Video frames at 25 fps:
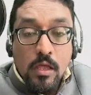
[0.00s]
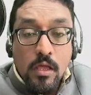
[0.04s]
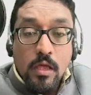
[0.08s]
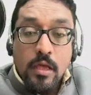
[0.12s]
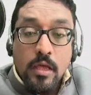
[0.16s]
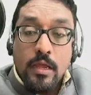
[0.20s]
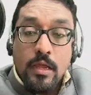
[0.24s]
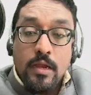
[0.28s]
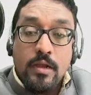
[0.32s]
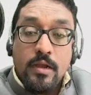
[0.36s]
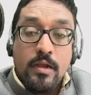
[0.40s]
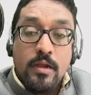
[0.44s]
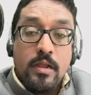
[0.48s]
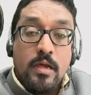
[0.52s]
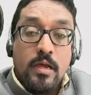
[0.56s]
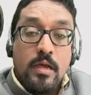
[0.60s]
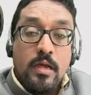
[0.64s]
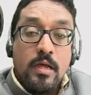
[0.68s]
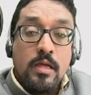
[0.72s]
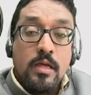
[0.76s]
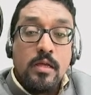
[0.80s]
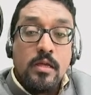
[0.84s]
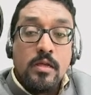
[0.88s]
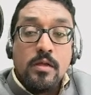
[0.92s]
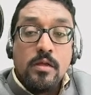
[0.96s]
And
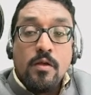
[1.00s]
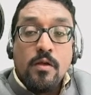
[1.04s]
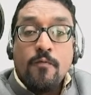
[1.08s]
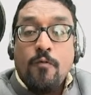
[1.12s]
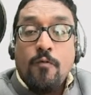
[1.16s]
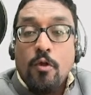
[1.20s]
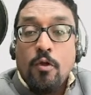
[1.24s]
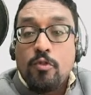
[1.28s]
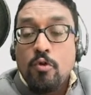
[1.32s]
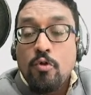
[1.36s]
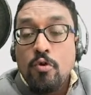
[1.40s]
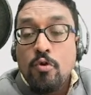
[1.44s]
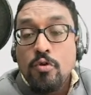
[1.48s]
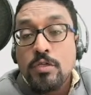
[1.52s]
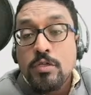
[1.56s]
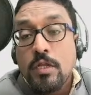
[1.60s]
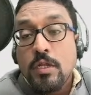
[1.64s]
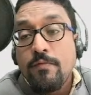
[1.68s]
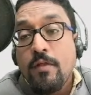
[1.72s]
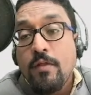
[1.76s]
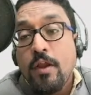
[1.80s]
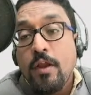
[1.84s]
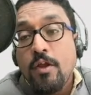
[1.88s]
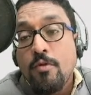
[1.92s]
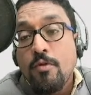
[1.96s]
for those
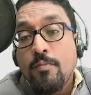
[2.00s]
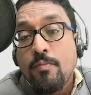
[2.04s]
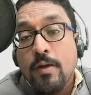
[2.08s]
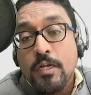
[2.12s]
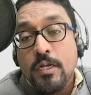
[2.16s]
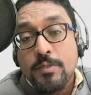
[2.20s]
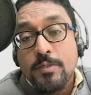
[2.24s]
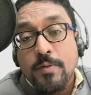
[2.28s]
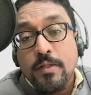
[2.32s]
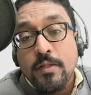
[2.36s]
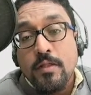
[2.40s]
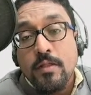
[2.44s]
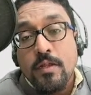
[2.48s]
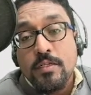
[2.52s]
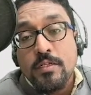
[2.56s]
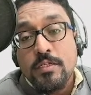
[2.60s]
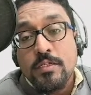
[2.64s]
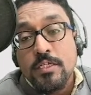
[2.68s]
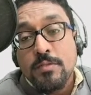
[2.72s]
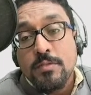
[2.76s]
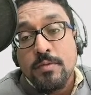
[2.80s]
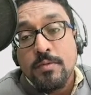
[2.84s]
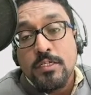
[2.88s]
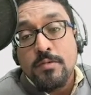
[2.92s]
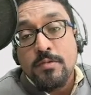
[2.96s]
unwilling to participate, the
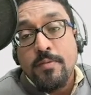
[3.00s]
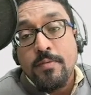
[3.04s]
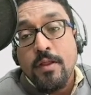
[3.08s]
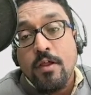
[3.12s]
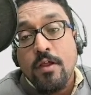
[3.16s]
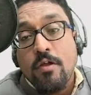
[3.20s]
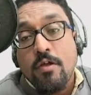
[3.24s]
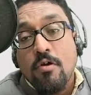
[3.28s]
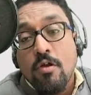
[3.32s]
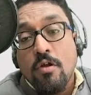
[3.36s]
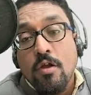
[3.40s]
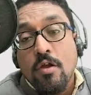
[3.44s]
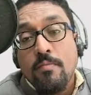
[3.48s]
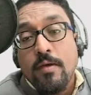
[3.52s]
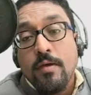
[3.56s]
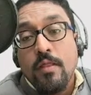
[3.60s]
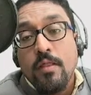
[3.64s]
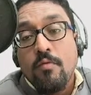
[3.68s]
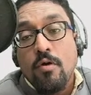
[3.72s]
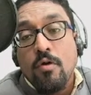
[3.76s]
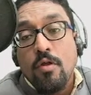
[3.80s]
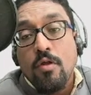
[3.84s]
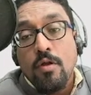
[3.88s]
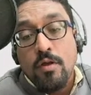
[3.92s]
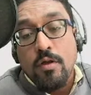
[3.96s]
reasons must be recorded by the
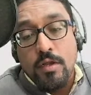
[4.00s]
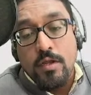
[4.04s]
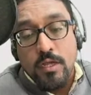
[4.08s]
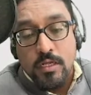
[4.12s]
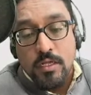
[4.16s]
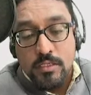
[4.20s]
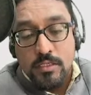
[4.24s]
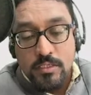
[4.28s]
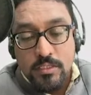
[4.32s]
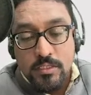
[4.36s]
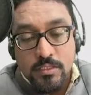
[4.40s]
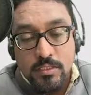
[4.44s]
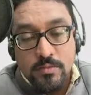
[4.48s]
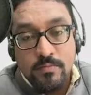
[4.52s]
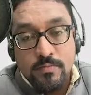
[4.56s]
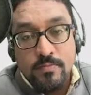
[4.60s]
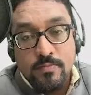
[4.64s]
volunteers.